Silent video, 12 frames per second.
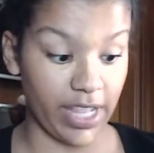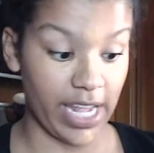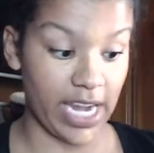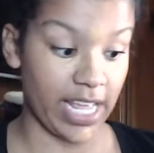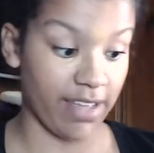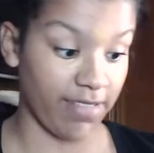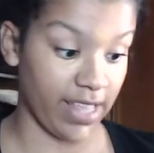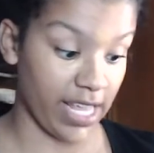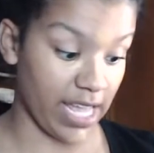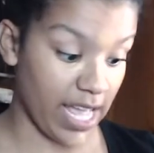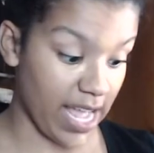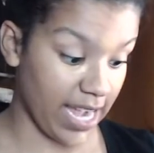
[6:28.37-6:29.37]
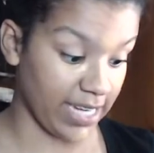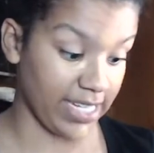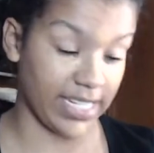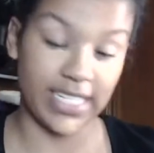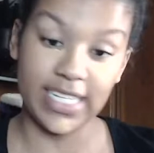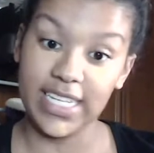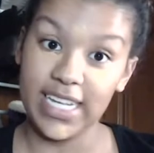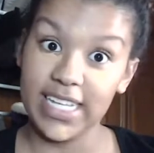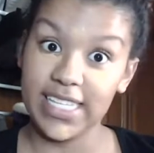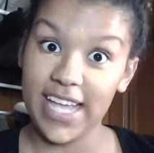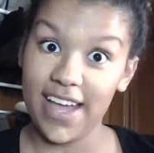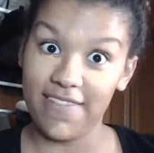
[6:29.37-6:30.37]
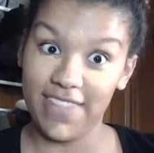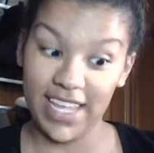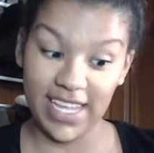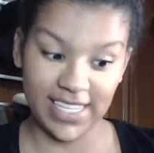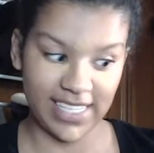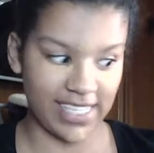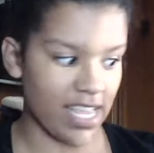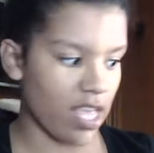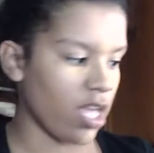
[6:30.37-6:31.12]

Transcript: any of the identities of these